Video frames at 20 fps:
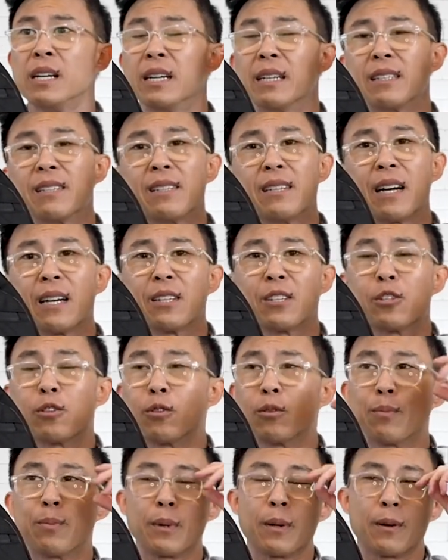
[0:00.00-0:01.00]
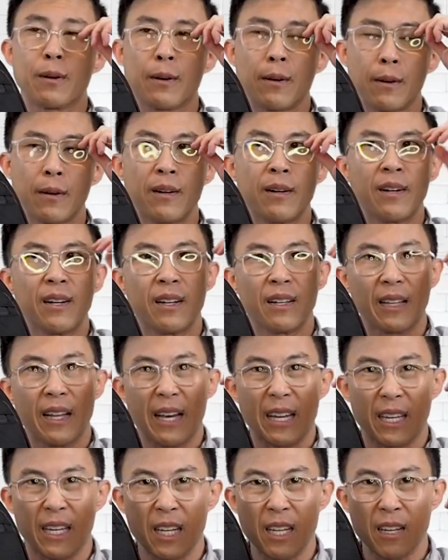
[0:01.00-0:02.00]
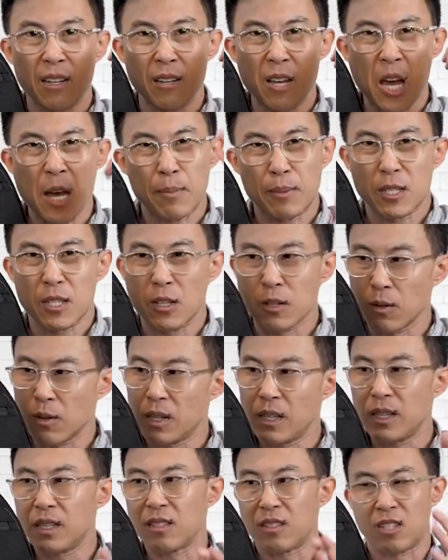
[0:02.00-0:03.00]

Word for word: it's not super like hipstery,